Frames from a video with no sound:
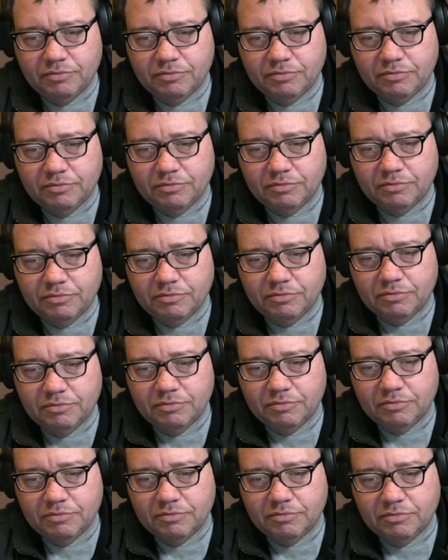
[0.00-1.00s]

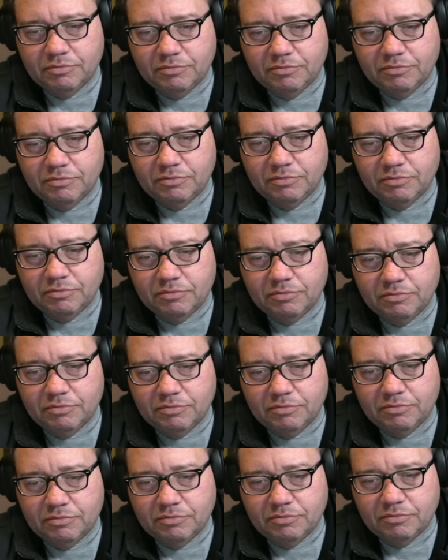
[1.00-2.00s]

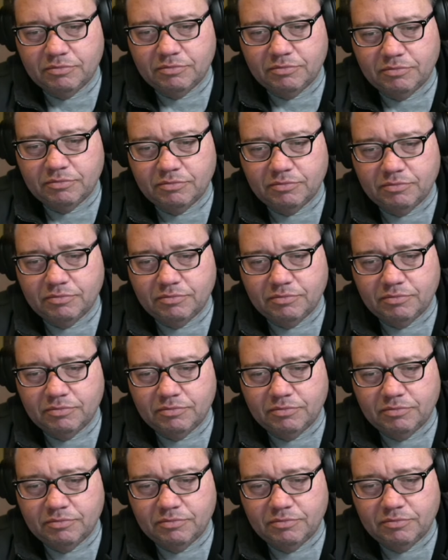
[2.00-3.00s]

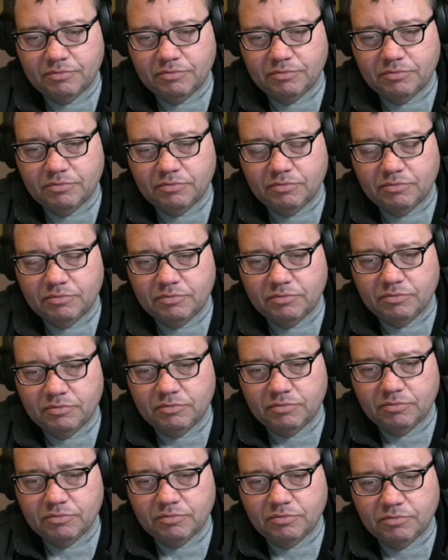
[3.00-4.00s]

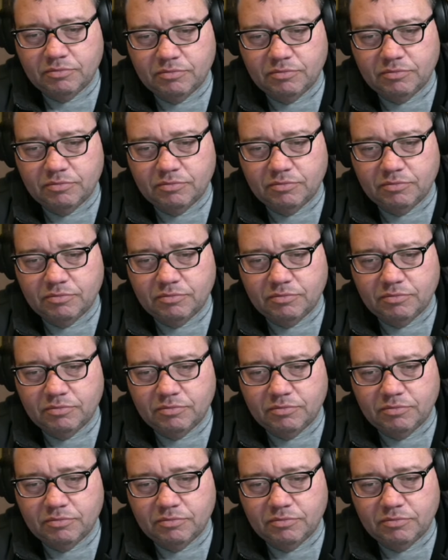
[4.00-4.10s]
(silent)